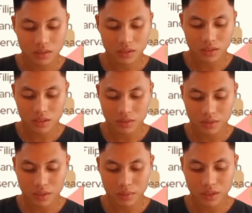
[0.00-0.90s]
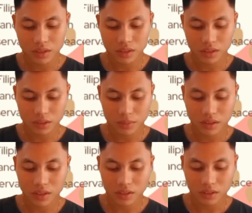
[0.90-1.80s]
and left a bitter
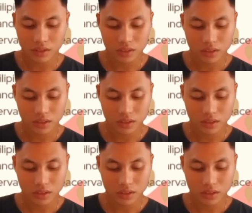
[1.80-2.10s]
experience.